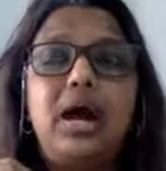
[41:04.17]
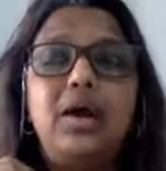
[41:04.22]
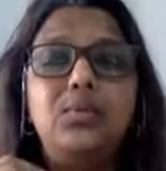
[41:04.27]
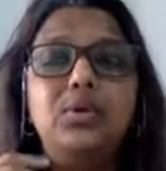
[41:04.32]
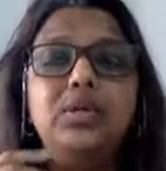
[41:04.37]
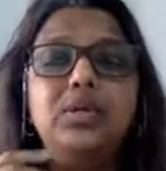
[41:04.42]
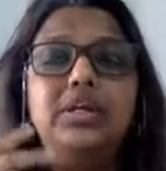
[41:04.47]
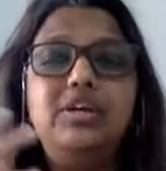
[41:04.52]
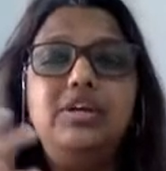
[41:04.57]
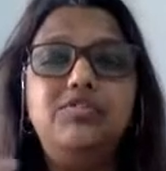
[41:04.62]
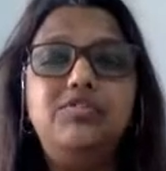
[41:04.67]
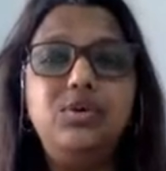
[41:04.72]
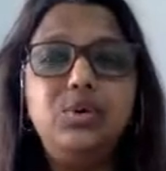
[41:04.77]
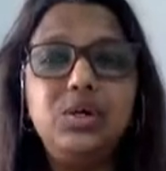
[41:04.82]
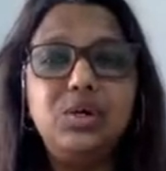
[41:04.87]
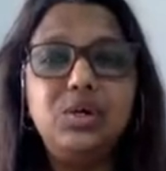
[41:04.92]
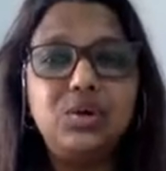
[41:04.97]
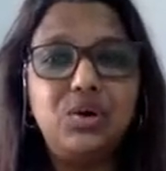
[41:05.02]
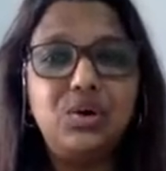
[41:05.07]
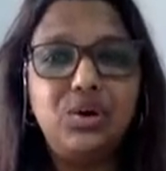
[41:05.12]
will give you a
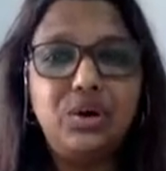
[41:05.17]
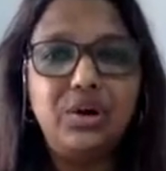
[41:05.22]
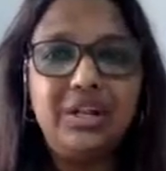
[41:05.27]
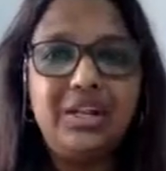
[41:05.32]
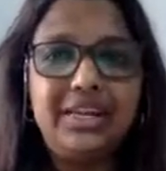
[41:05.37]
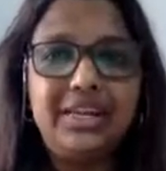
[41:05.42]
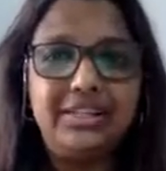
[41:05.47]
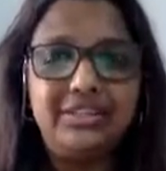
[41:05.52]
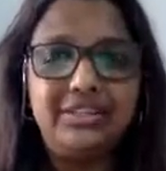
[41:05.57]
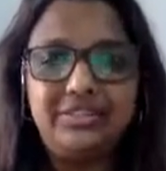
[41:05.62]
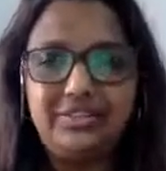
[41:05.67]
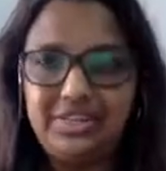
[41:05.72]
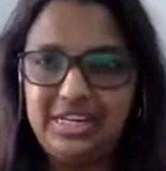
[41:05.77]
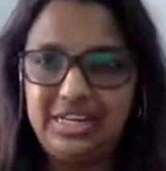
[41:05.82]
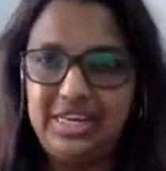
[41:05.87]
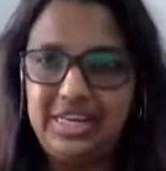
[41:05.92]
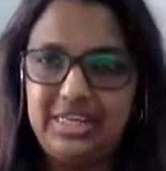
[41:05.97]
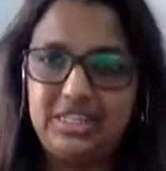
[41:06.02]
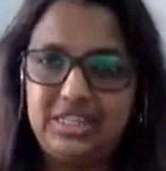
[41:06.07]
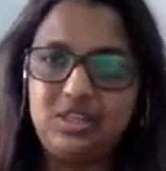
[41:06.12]
call in 3
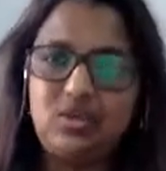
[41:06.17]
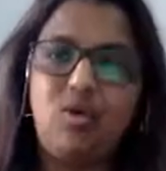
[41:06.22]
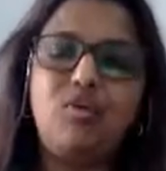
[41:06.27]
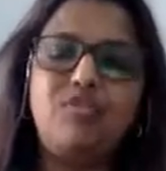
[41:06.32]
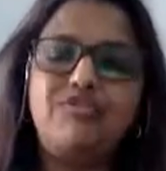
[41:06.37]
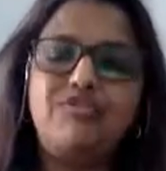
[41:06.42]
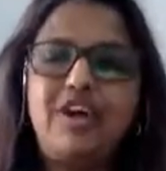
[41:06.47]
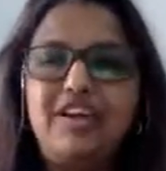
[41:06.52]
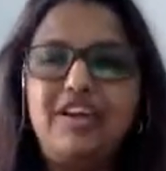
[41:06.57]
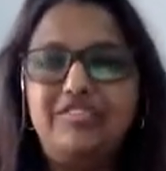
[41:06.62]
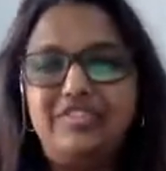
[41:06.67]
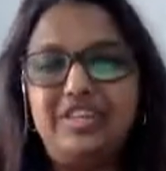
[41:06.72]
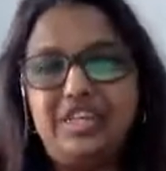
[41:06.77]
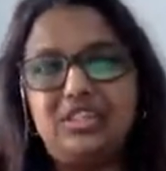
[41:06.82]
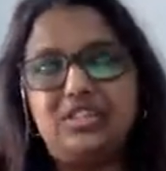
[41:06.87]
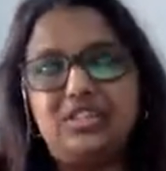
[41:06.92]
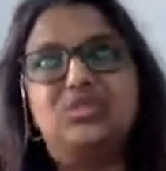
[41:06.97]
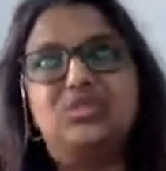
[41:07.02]
days or 5 days. So